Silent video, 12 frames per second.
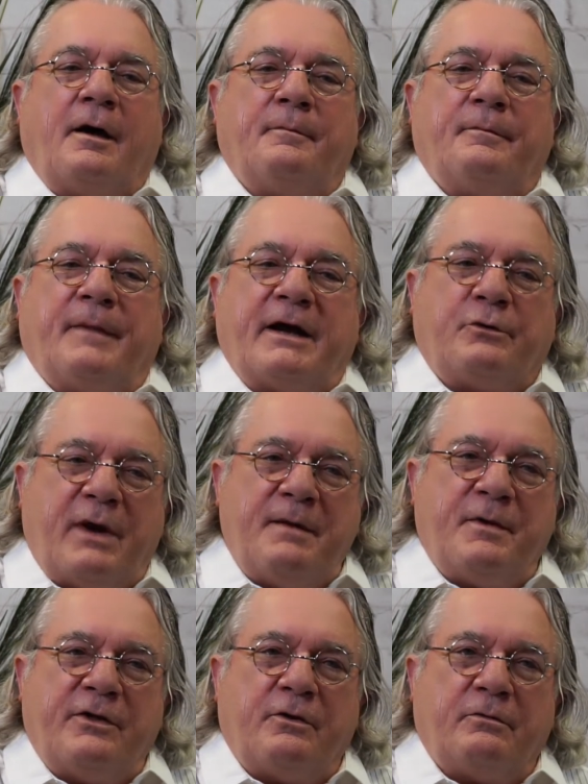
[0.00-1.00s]
My
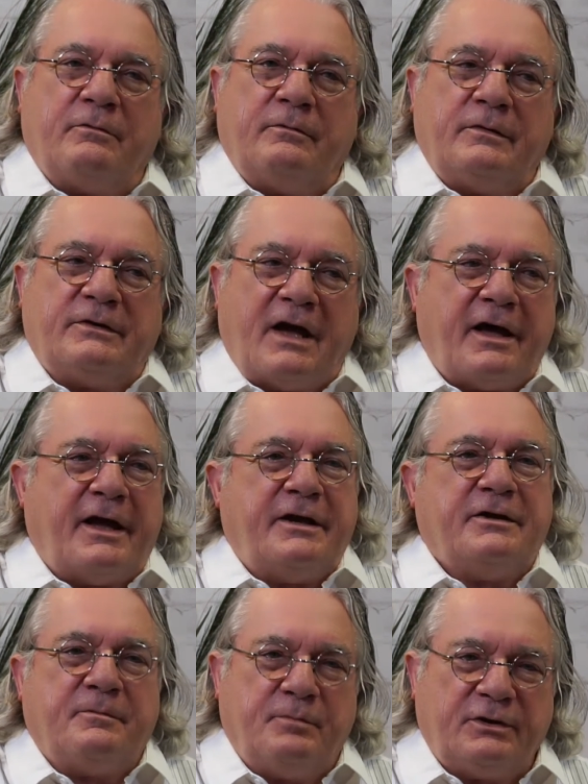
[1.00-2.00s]
grandmother
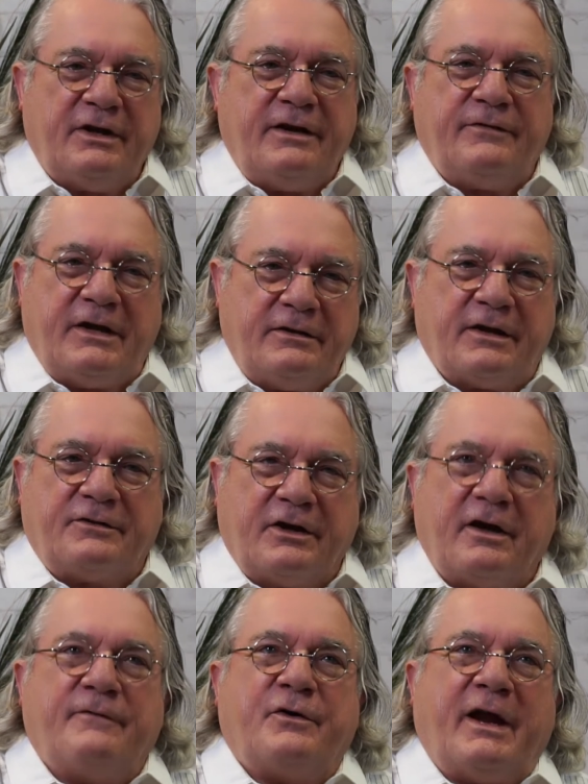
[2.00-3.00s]
died believing that the
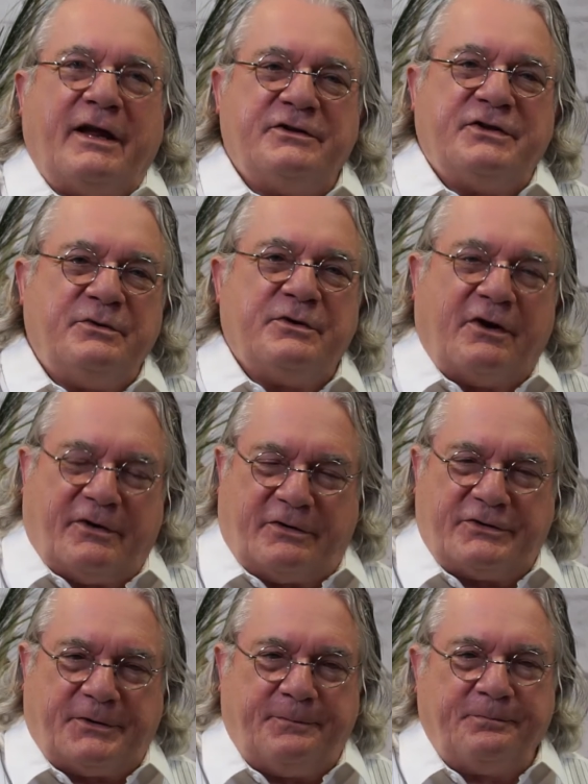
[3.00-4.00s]
governor had two
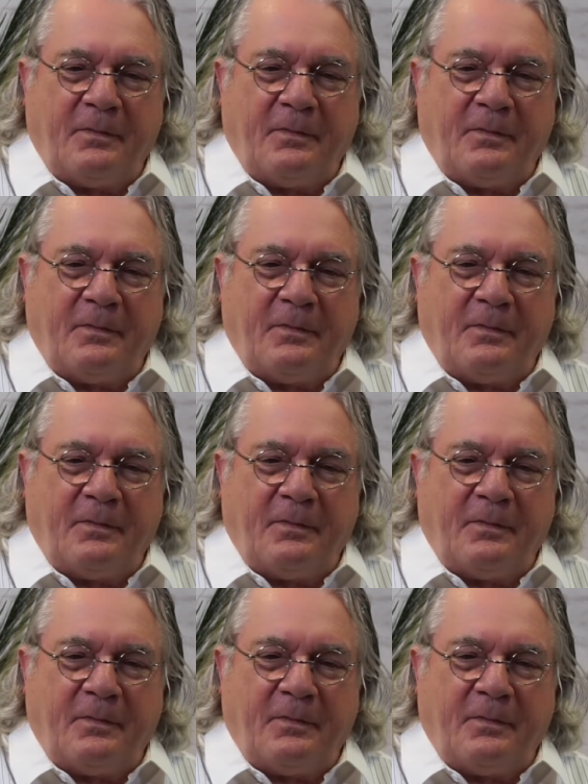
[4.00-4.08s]
daughters.